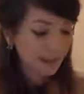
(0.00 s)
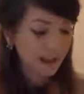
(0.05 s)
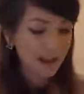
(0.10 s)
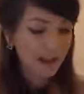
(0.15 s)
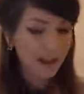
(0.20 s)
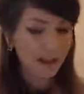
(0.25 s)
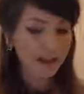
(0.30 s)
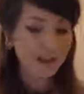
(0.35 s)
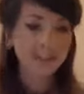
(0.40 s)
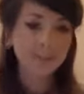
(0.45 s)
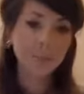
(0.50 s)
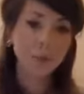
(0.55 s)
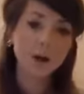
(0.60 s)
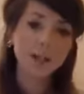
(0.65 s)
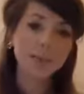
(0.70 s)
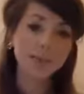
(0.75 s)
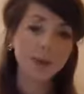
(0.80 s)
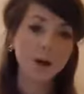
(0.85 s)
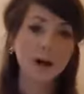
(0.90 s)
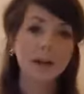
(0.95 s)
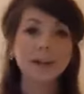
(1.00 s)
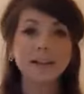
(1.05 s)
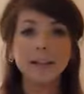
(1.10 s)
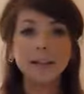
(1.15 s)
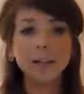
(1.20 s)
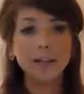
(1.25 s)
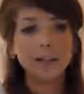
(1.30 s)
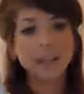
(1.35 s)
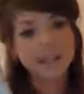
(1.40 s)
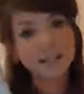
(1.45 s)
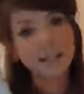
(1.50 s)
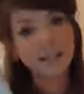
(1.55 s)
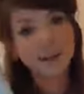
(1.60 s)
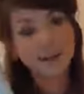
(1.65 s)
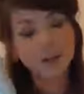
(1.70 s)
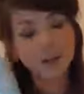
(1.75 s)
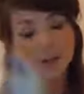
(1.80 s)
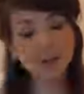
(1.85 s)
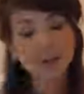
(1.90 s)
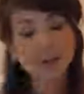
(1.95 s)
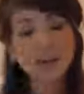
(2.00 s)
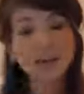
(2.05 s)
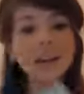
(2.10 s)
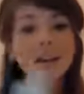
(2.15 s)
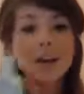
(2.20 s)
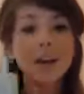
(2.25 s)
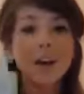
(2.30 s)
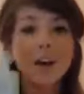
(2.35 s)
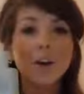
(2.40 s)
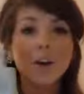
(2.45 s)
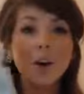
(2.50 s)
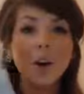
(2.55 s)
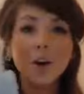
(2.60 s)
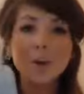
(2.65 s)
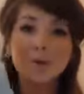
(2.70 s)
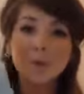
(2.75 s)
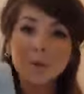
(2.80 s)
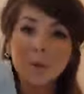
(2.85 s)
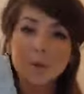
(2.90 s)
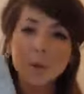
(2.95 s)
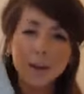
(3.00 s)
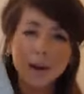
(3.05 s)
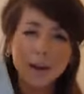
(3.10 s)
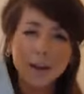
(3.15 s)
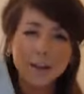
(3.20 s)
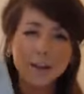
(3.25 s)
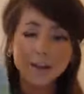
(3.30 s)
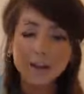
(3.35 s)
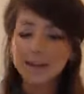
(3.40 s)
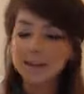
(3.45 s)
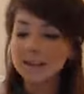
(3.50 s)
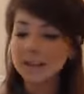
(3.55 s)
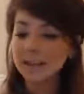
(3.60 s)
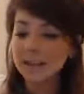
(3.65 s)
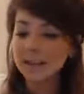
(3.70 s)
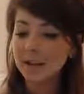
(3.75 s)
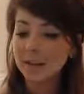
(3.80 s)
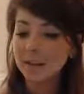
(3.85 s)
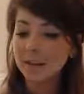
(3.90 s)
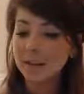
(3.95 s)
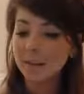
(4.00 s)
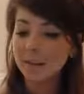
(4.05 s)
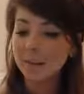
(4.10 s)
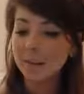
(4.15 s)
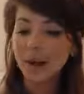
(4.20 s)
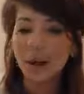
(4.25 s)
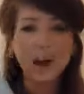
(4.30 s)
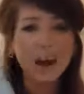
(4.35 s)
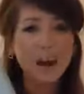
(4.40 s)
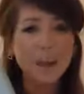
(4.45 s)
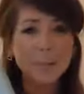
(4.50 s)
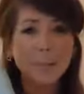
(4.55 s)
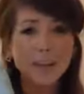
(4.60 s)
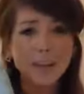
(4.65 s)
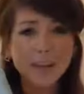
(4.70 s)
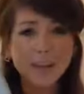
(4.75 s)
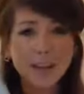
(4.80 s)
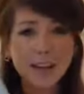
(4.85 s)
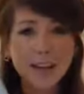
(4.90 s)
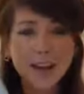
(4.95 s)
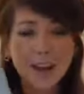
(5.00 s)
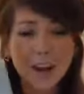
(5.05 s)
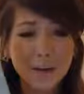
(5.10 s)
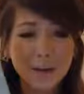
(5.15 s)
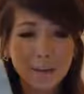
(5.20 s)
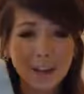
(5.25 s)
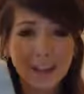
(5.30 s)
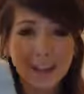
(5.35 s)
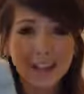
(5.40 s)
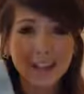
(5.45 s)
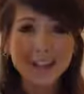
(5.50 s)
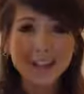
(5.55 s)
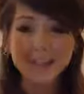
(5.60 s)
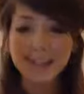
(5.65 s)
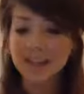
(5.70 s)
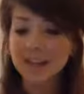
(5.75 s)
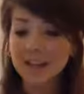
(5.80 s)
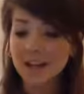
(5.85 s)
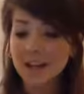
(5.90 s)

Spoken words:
and surprise surprise, I use the Liz Earle toner. Not a lot of people like this. I absolutely love it.